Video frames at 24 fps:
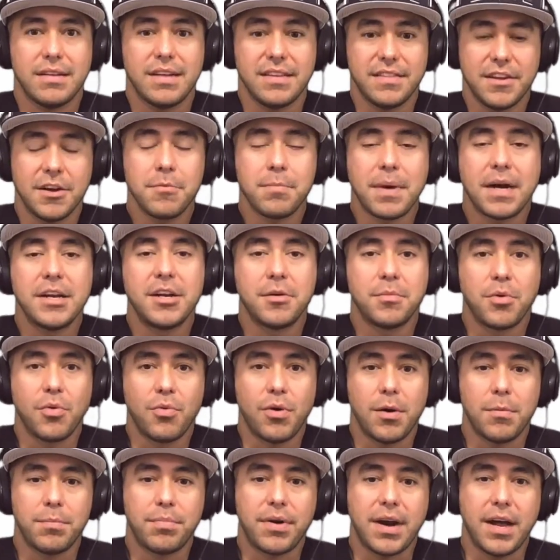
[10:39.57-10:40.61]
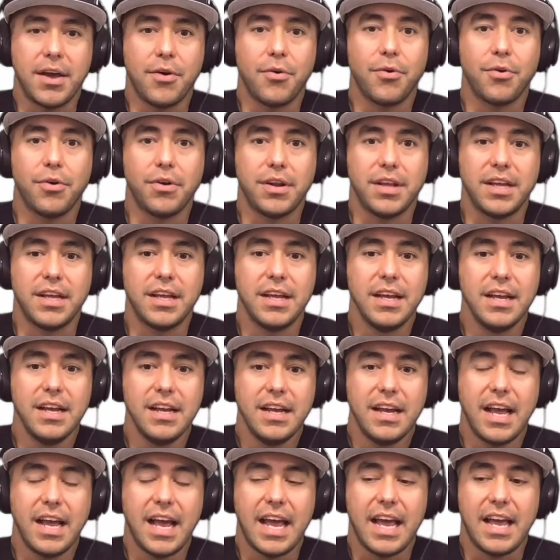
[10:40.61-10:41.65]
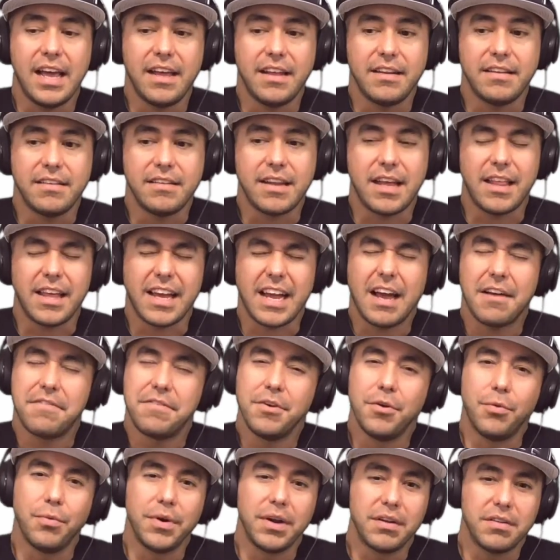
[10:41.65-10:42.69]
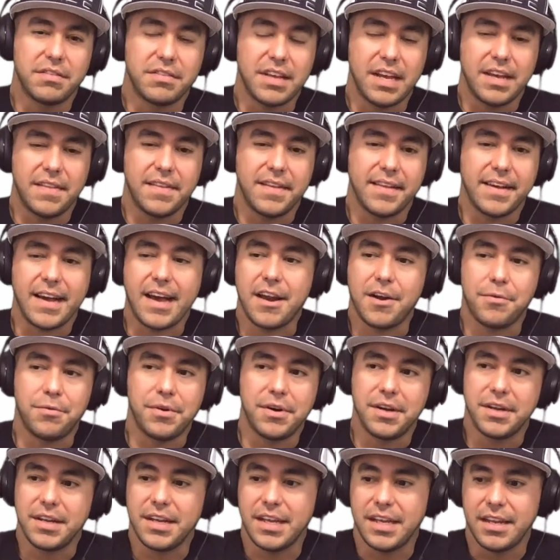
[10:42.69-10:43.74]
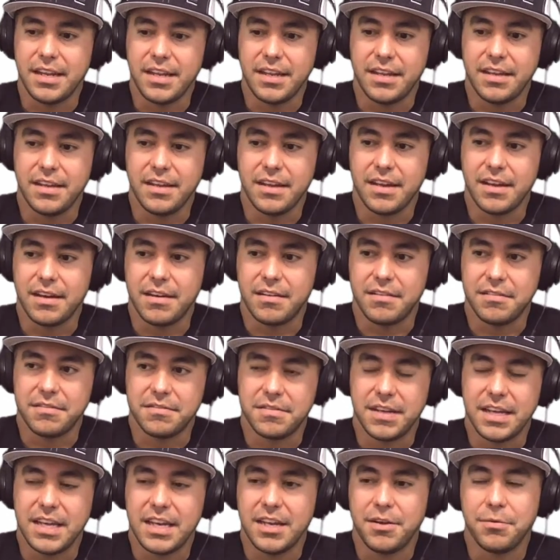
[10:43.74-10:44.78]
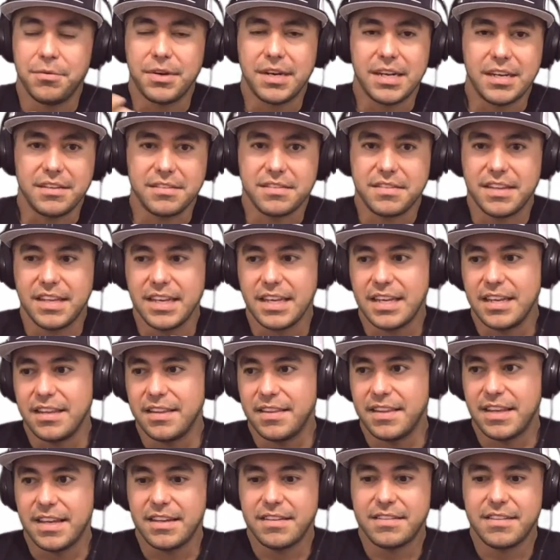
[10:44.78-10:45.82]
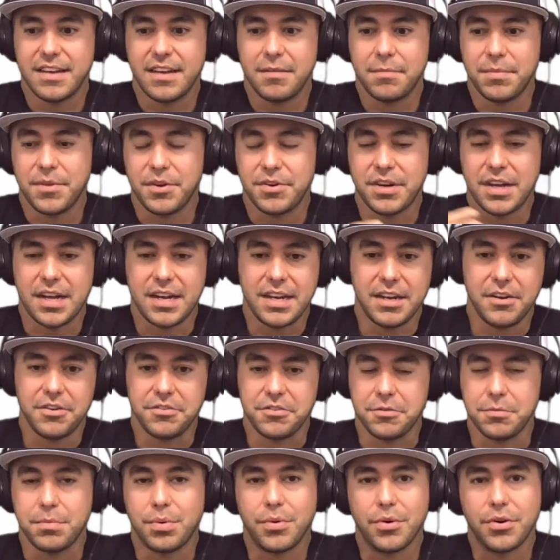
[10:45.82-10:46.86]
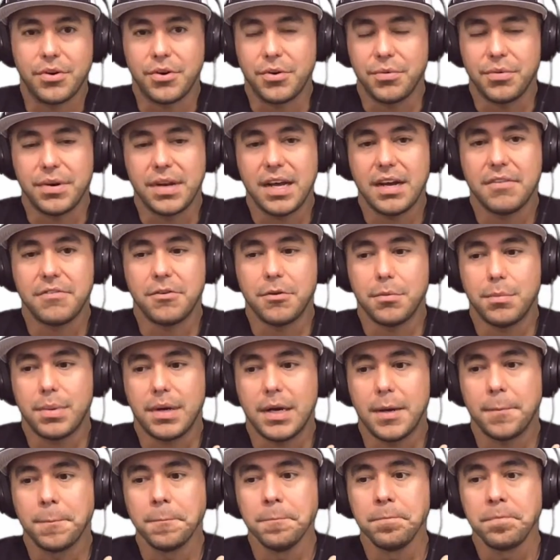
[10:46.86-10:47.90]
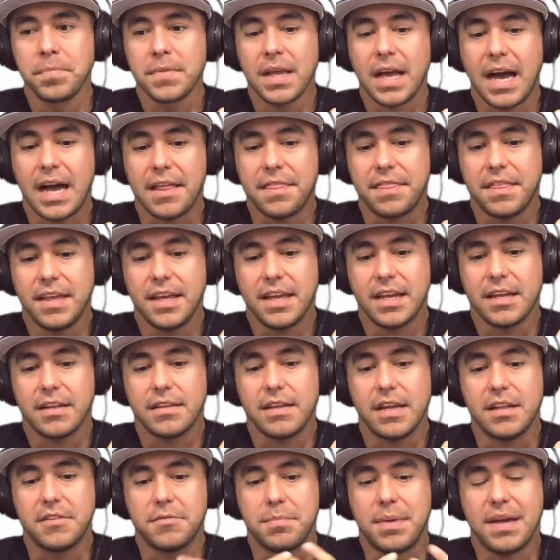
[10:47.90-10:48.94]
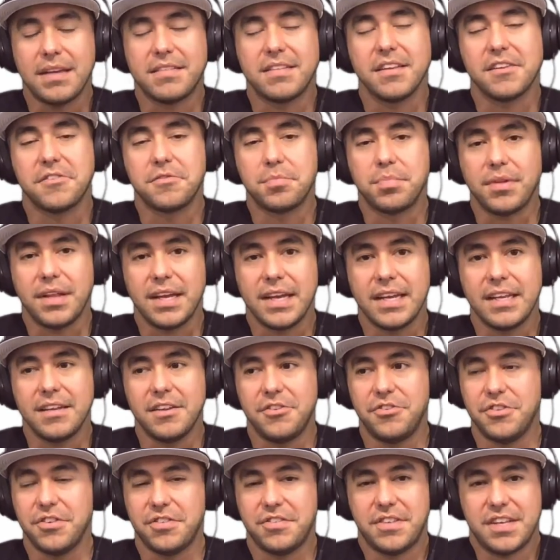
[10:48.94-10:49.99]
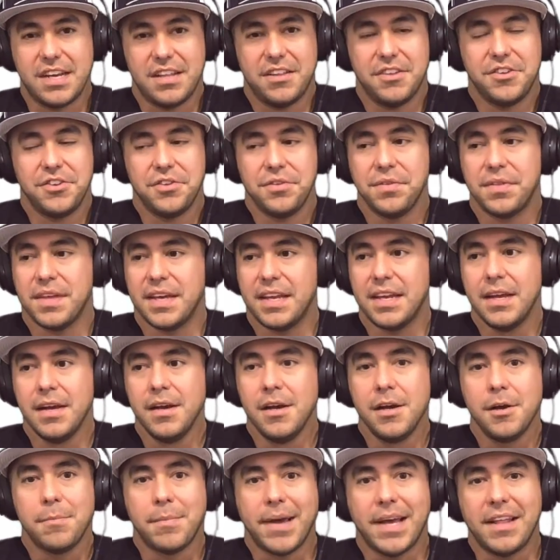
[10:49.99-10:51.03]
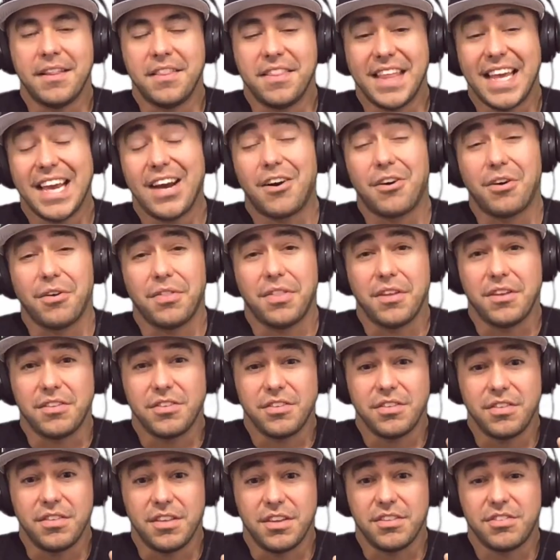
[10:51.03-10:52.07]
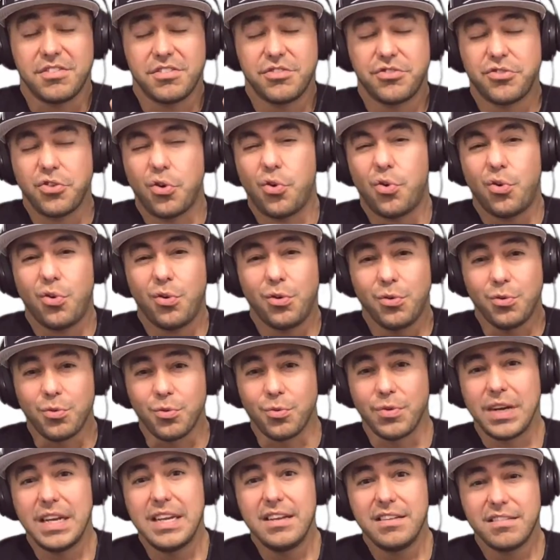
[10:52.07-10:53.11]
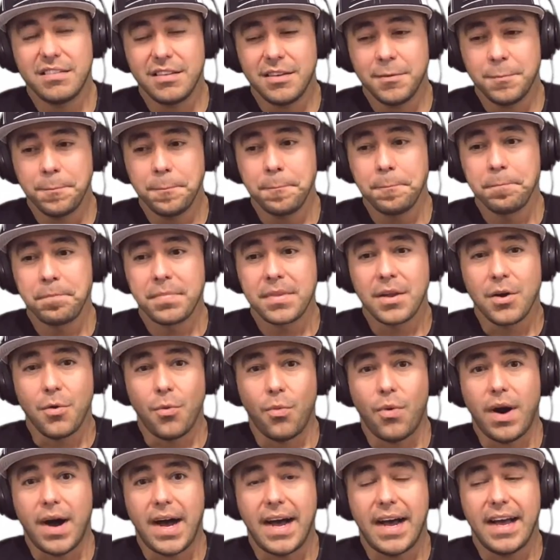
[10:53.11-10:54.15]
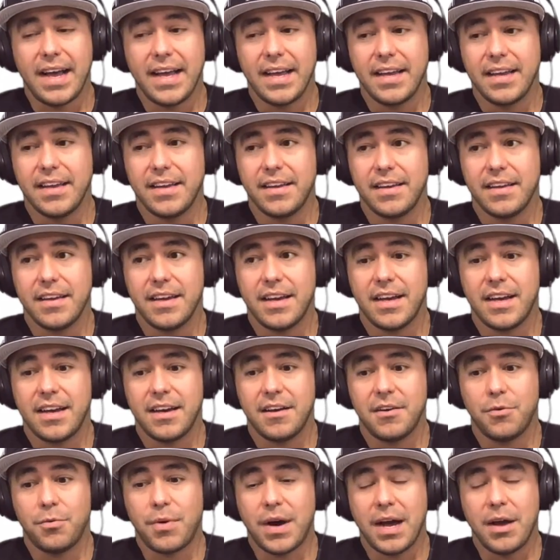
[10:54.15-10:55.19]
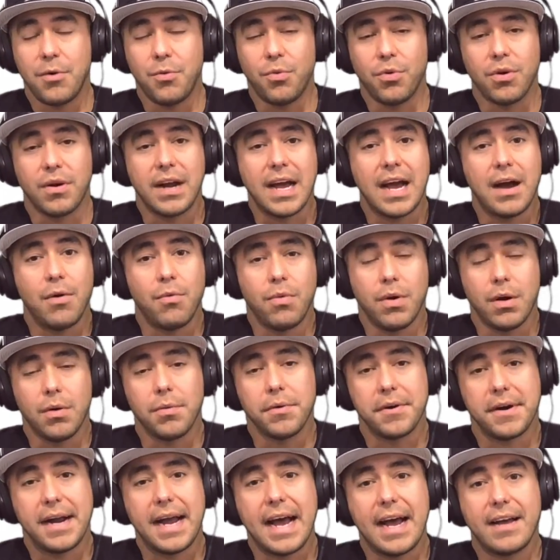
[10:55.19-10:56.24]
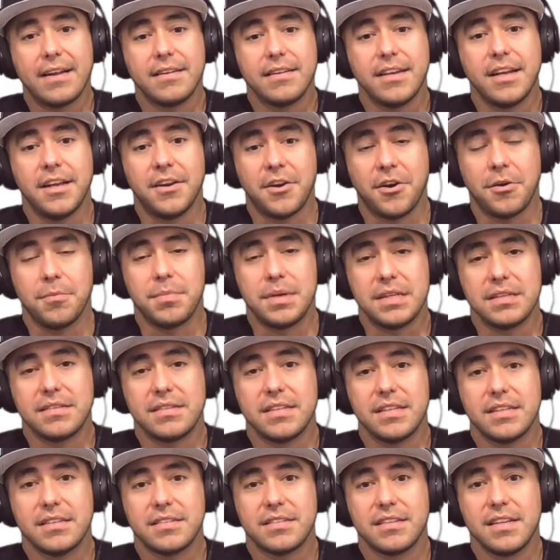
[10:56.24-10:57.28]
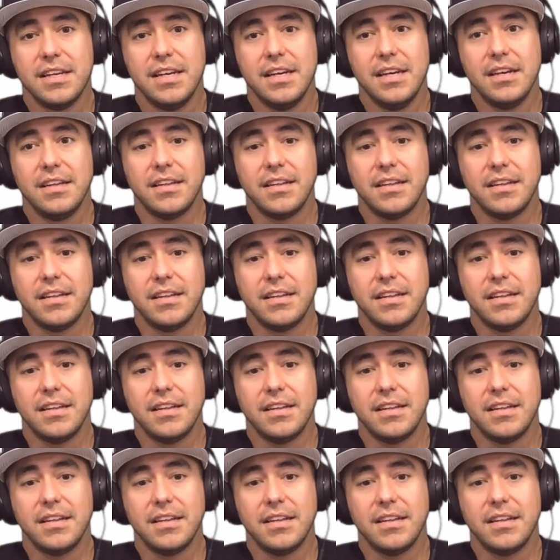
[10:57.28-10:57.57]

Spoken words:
Like, they're my number one priority. And I feel weird saying that. Like, I don't want anyone else thinking that they're not near as important or whatever. But I think it's best explained just telling you that, man, they are the sole reason why we're at where we're at in our business.